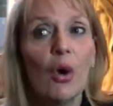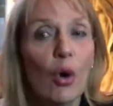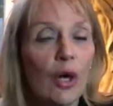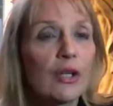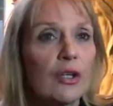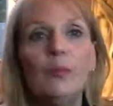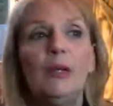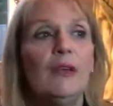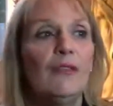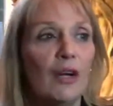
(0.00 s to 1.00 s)
Or it could
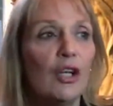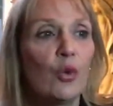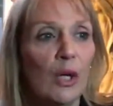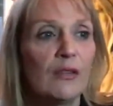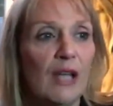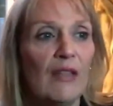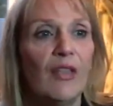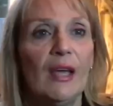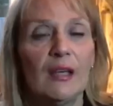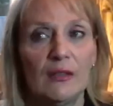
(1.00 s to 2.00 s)
be a very quick
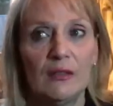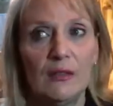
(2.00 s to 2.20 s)
death, like,